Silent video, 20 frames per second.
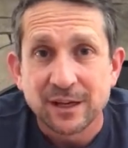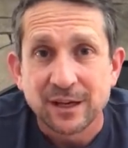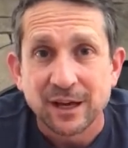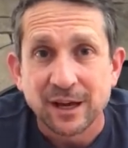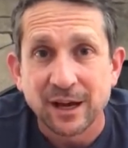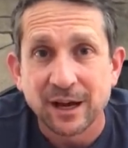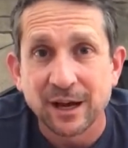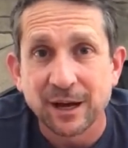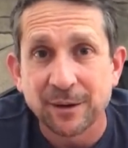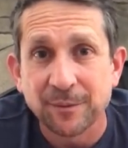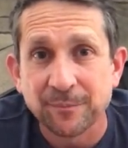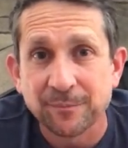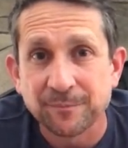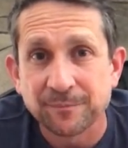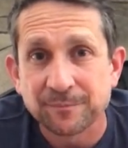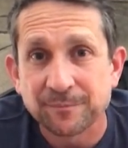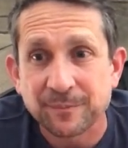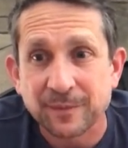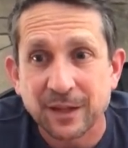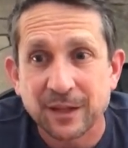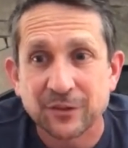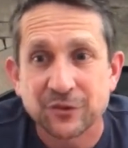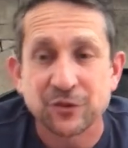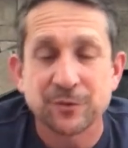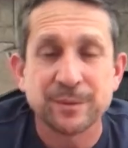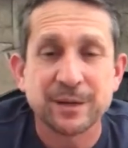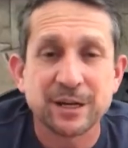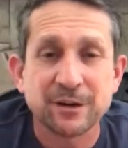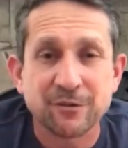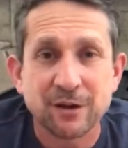And so
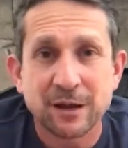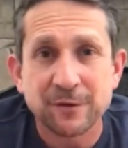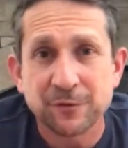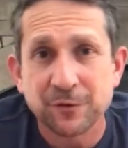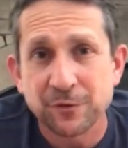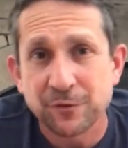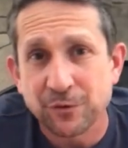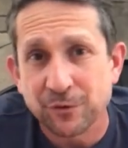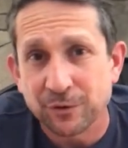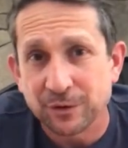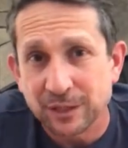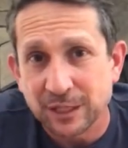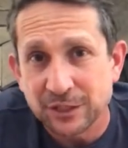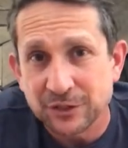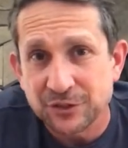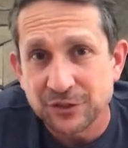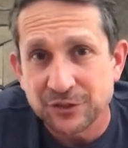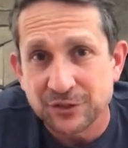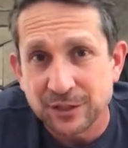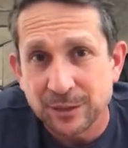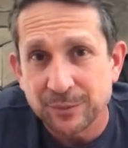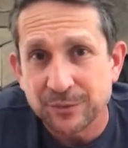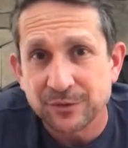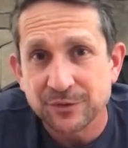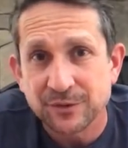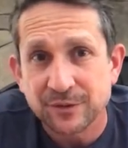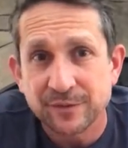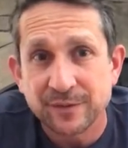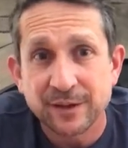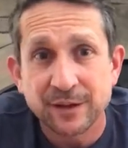being grateful for
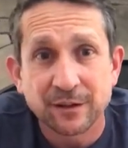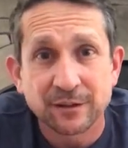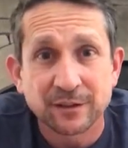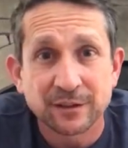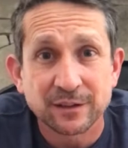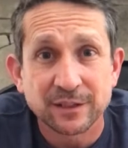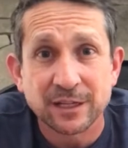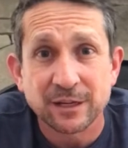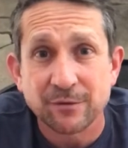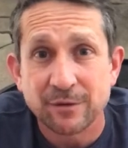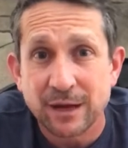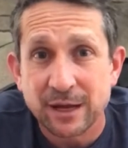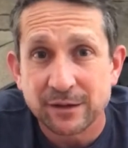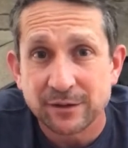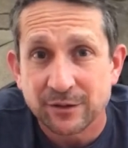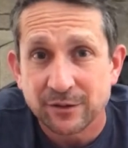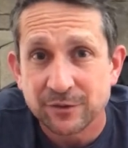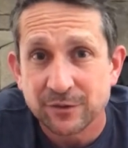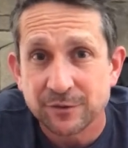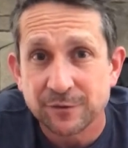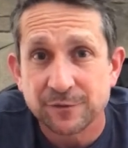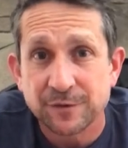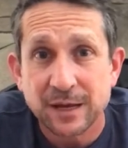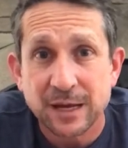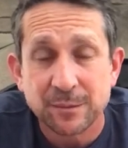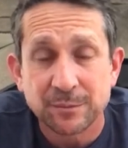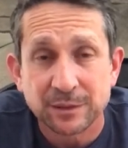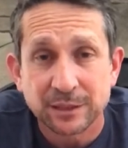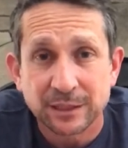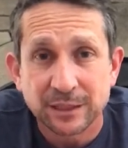relationships, the elderly around us,
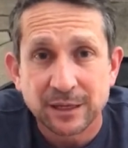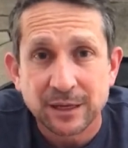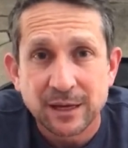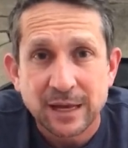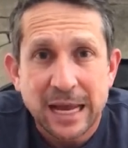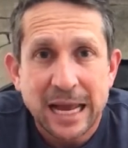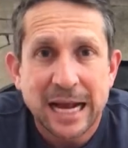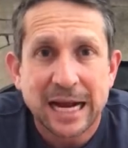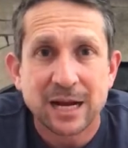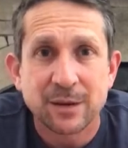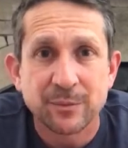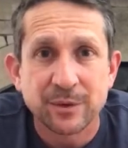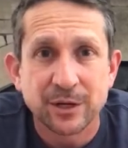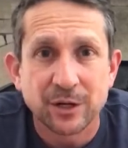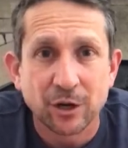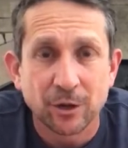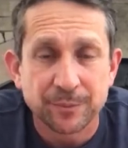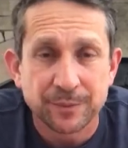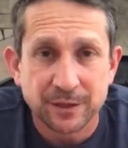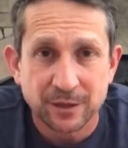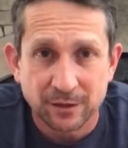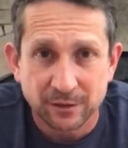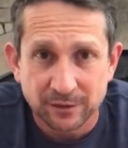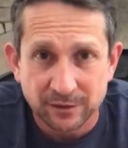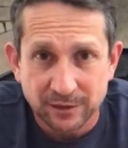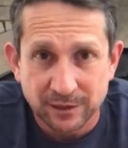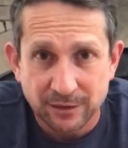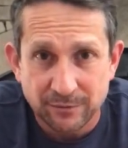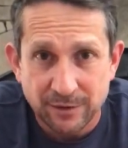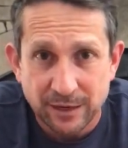family. How can we help the
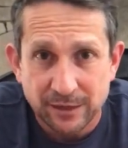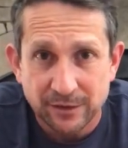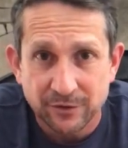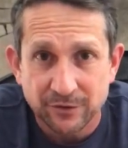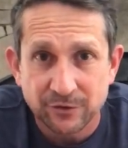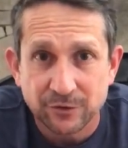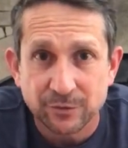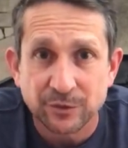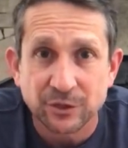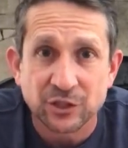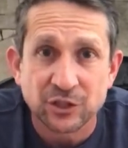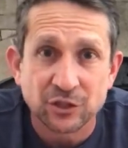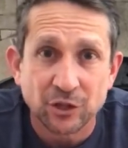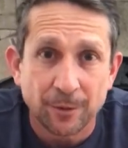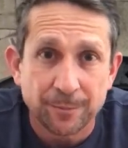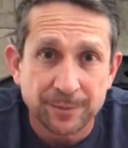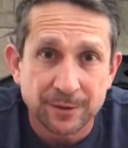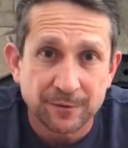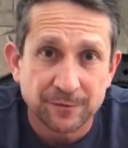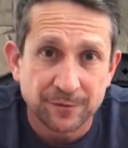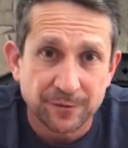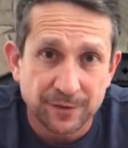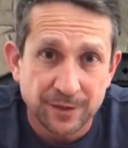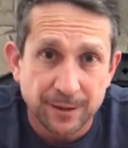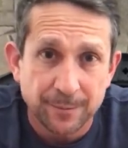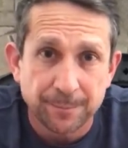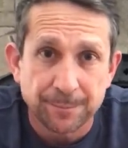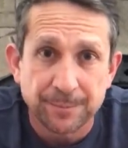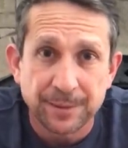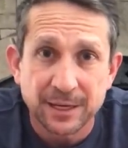elderly around us? Doing shopping for
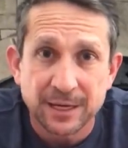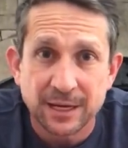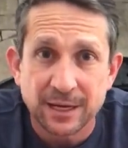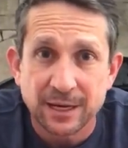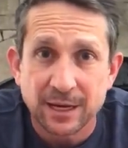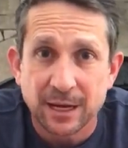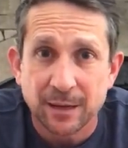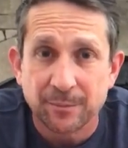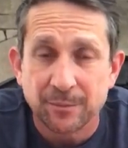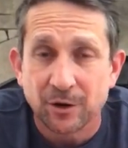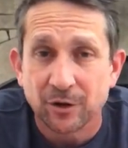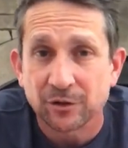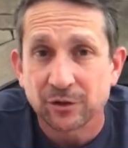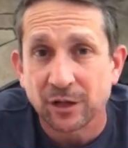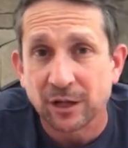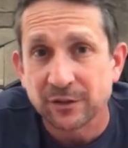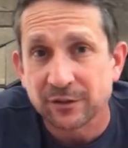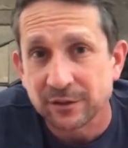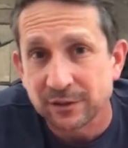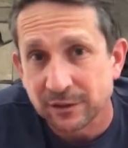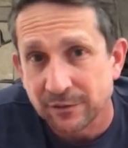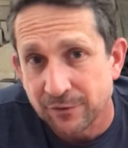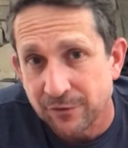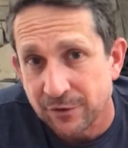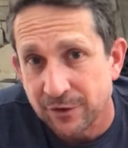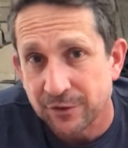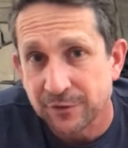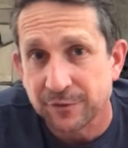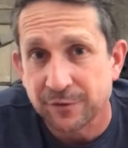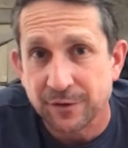them, picking up online
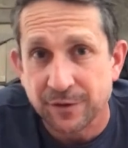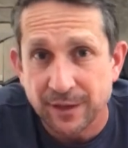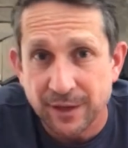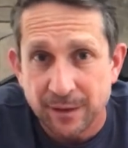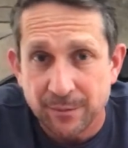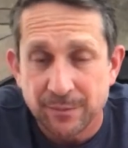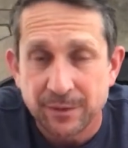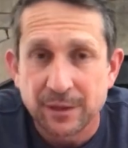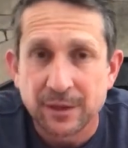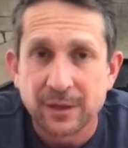deliveries for them.